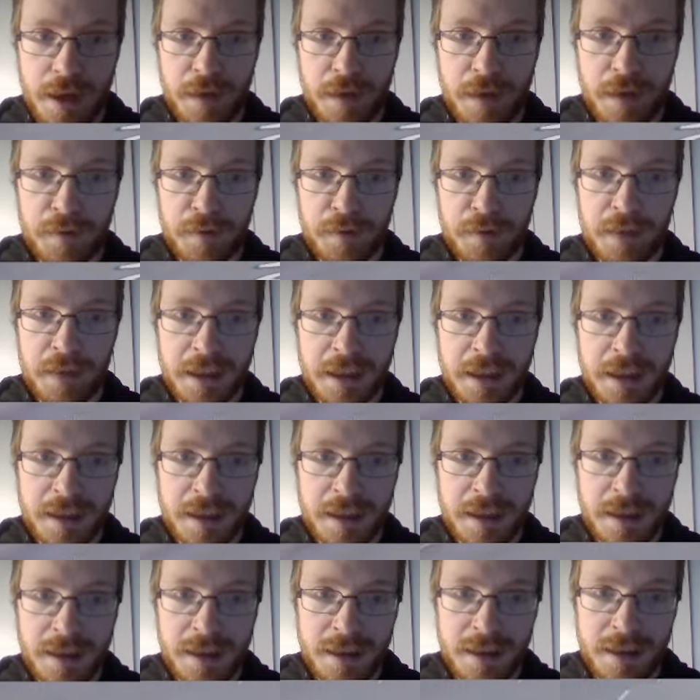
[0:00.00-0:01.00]
like the
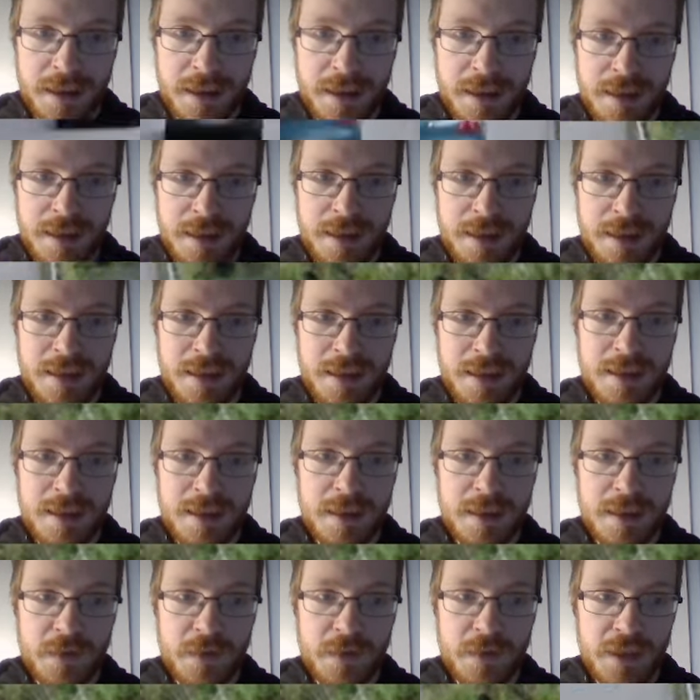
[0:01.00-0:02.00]

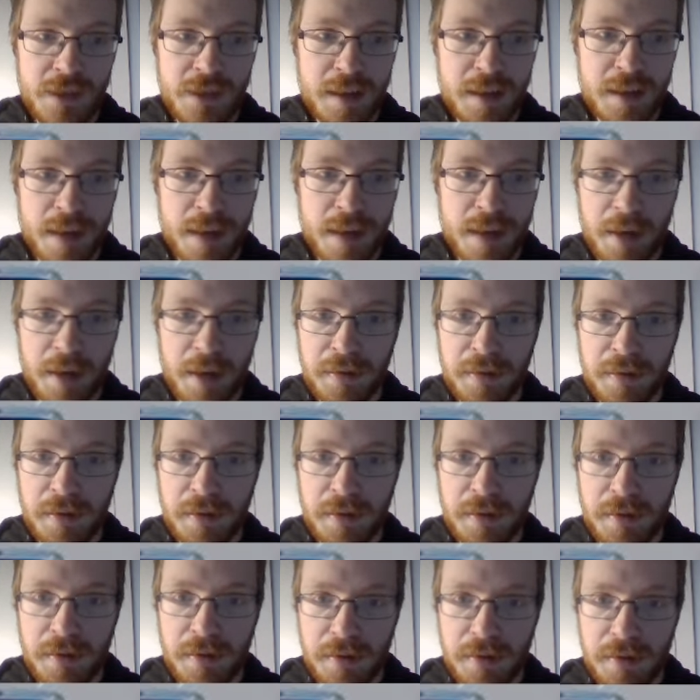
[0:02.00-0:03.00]
these
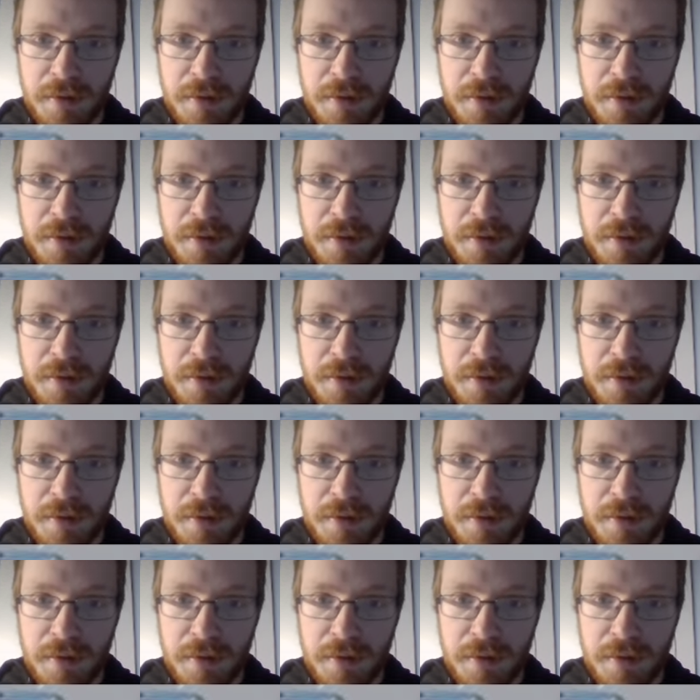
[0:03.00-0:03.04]
houses